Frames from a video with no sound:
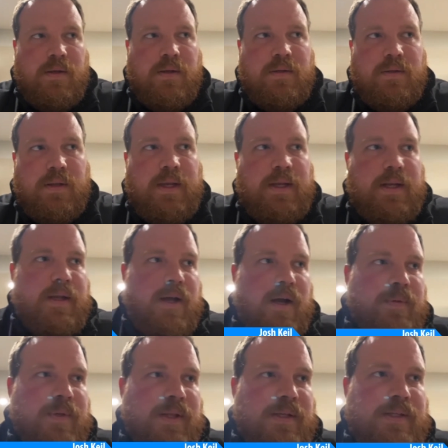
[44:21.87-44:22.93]
leading
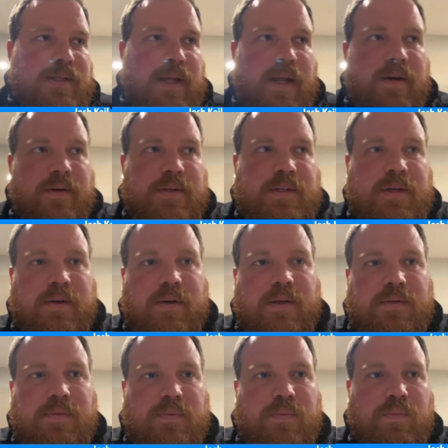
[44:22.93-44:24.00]
up to the Stayner
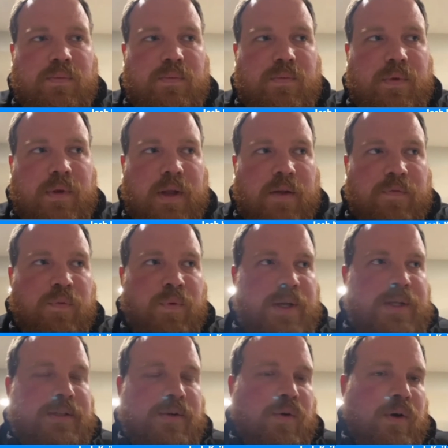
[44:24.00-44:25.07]
series, if we
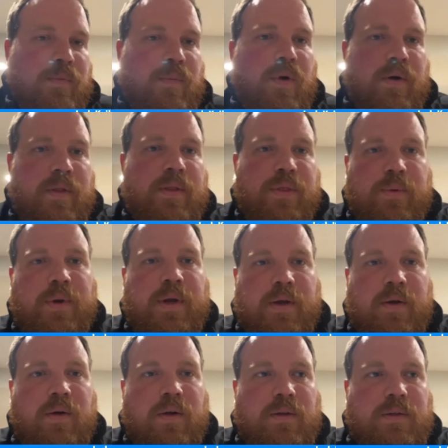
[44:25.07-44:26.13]
scored more than 3
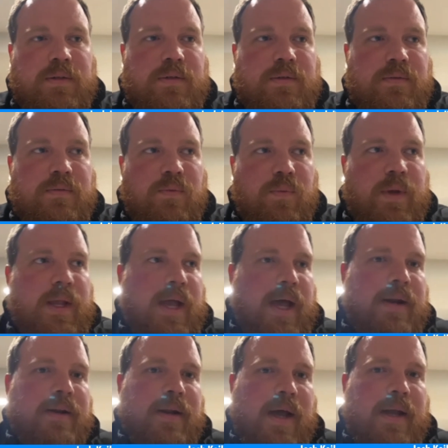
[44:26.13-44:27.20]
goals, we
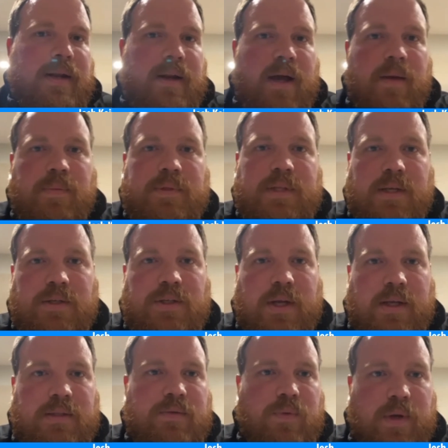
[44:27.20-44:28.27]
had a 99%
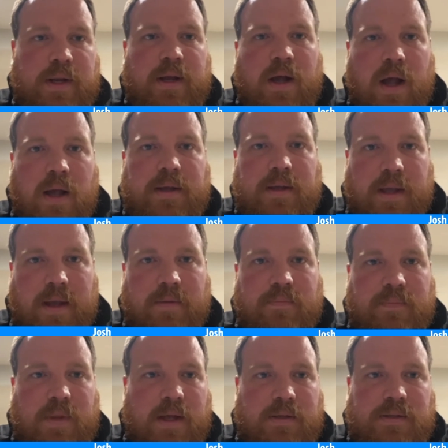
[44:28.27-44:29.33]
chance of winning a hockey game.
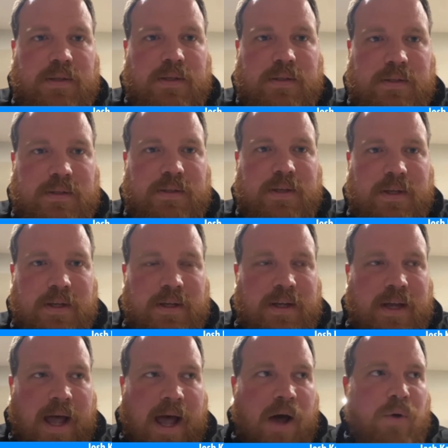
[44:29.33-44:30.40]
That's just
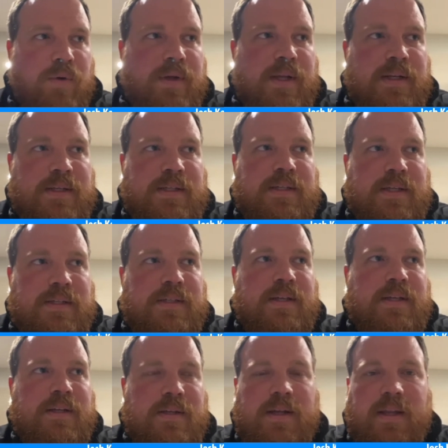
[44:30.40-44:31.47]
how
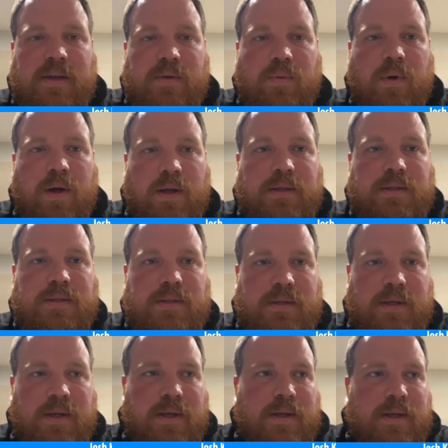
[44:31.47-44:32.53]
consistent he was
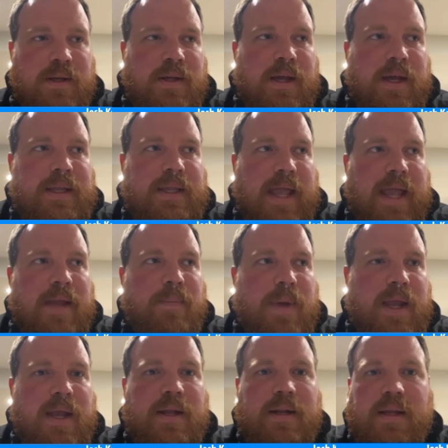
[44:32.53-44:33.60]
game
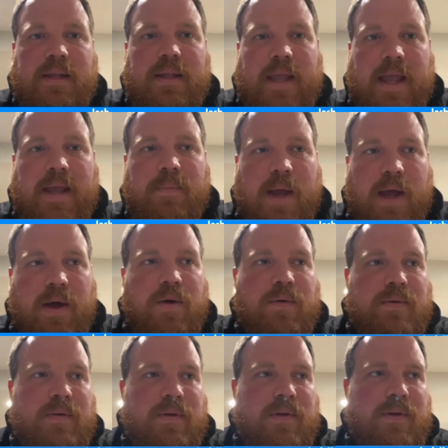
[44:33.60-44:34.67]
in and game
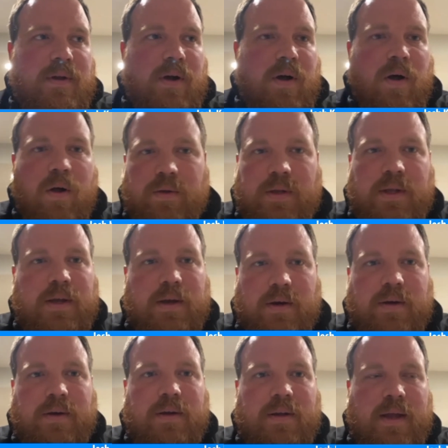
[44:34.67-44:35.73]
out all
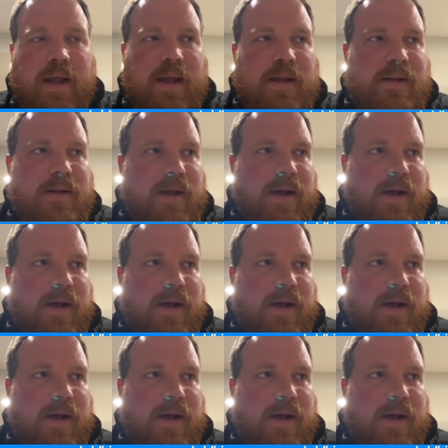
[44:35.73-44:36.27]
year. And